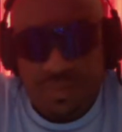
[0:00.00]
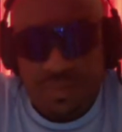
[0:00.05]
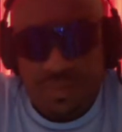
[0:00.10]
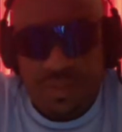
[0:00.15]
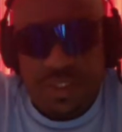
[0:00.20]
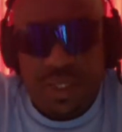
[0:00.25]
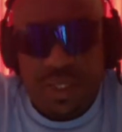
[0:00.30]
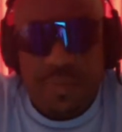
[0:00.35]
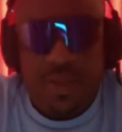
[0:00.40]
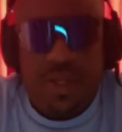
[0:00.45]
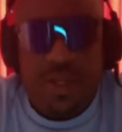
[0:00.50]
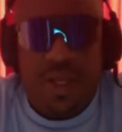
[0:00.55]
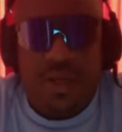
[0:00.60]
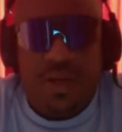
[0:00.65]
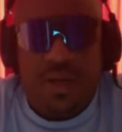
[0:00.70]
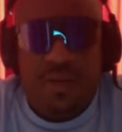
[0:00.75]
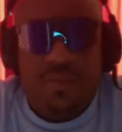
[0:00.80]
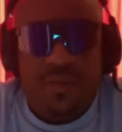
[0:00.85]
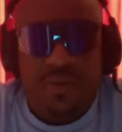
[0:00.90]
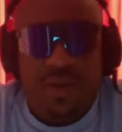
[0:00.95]
Does that mean they
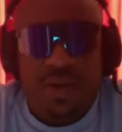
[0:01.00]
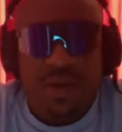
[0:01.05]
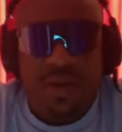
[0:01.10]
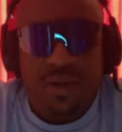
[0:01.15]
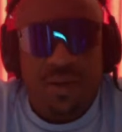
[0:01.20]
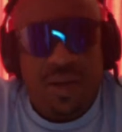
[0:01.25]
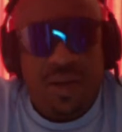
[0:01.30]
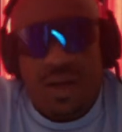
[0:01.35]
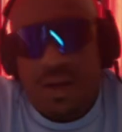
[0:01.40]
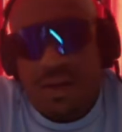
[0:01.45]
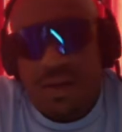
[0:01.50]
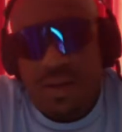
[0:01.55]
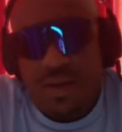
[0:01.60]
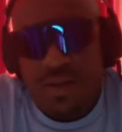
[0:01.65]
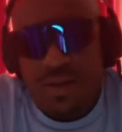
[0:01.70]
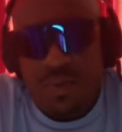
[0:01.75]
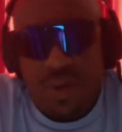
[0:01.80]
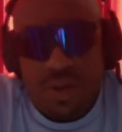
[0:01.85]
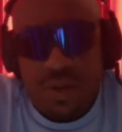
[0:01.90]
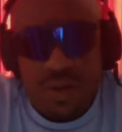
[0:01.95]
couldn't read? No, they
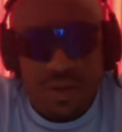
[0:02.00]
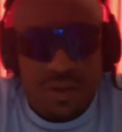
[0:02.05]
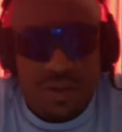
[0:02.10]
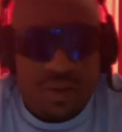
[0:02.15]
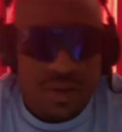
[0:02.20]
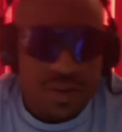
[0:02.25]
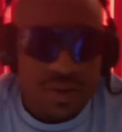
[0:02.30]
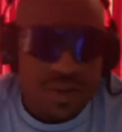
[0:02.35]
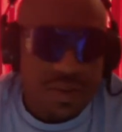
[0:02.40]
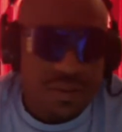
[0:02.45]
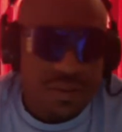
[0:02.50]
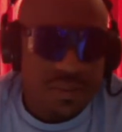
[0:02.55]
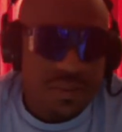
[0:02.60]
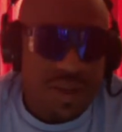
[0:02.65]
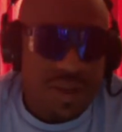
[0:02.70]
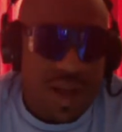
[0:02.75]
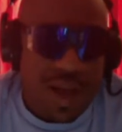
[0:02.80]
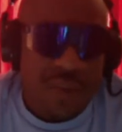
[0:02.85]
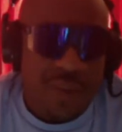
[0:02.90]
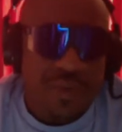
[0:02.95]
just weren't interested.
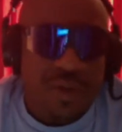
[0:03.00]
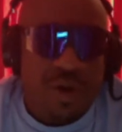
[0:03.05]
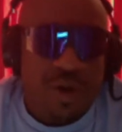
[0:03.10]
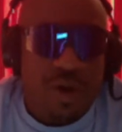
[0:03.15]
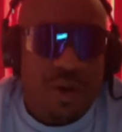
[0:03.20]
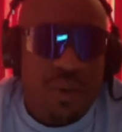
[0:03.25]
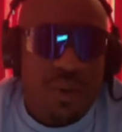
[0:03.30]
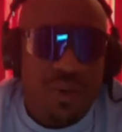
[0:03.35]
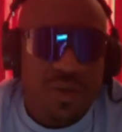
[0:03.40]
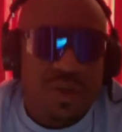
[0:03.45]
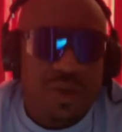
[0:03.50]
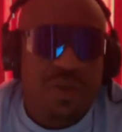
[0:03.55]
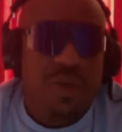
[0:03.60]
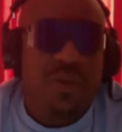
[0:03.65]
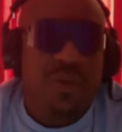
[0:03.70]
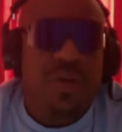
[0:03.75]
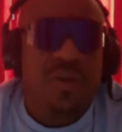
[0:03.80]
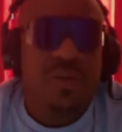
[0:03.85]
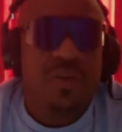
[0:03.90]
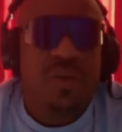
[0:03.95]
I was always curious